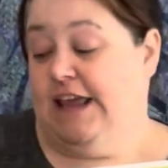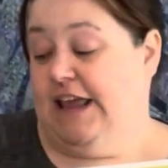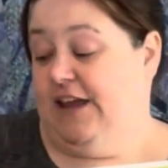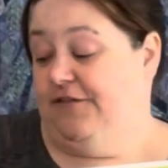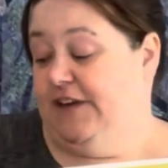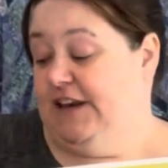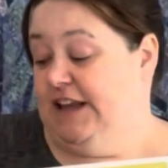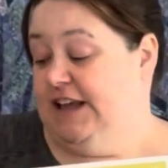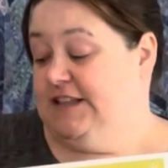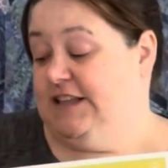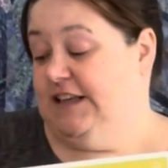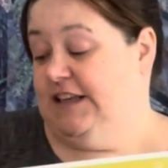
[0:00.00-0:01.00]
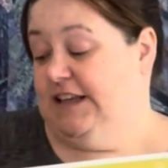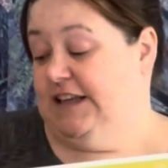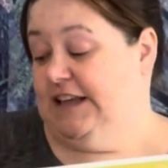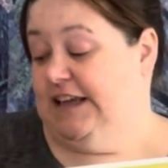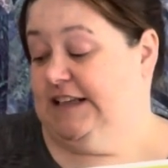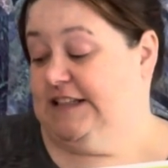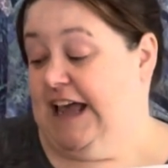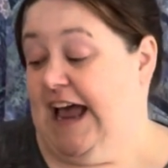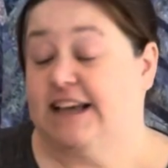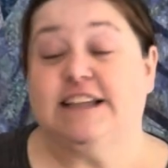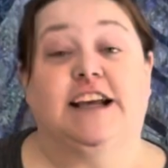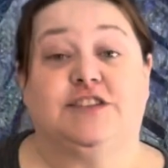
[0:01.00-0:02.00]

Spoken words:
if it isn't exact,